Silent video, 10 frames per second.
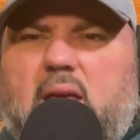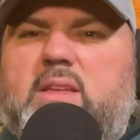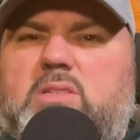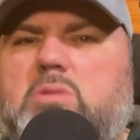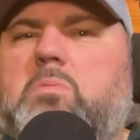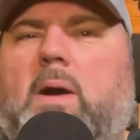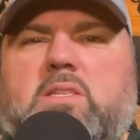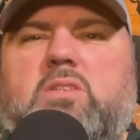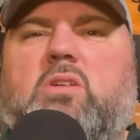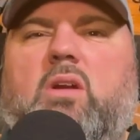these
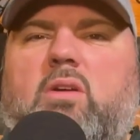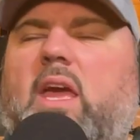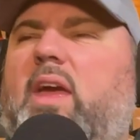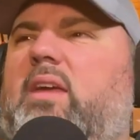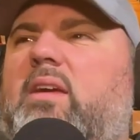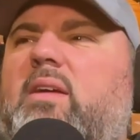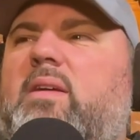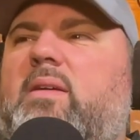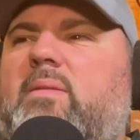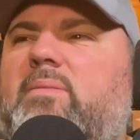responses are okay.
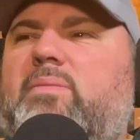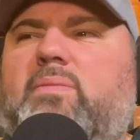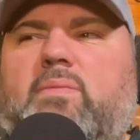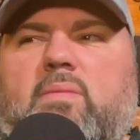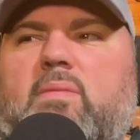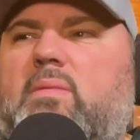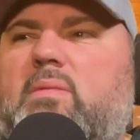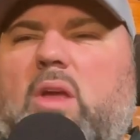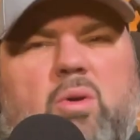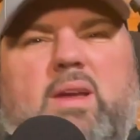
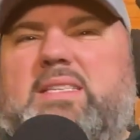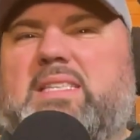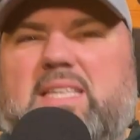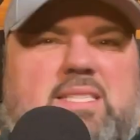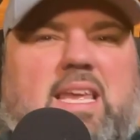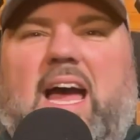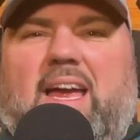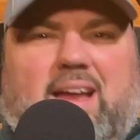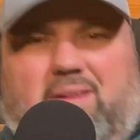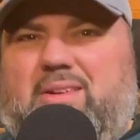Who is this
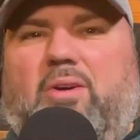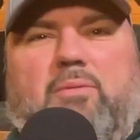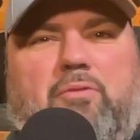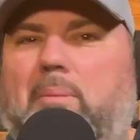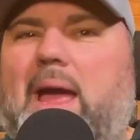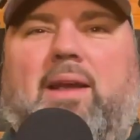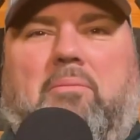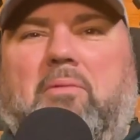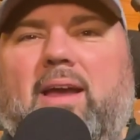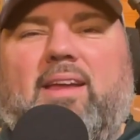guy? I don't know him from
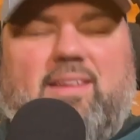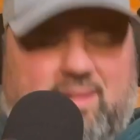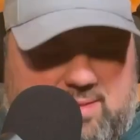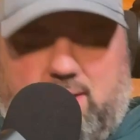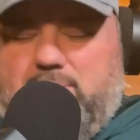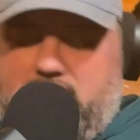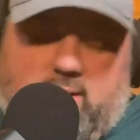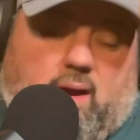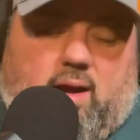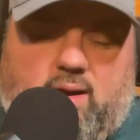Adam. Right. You know, so I'm
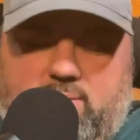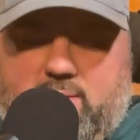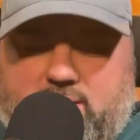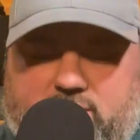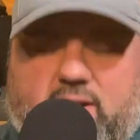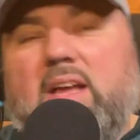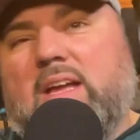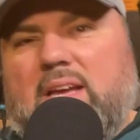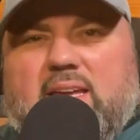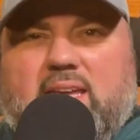like, all right, whatever,
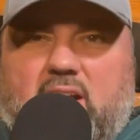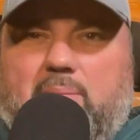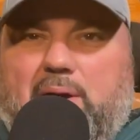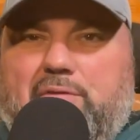get on my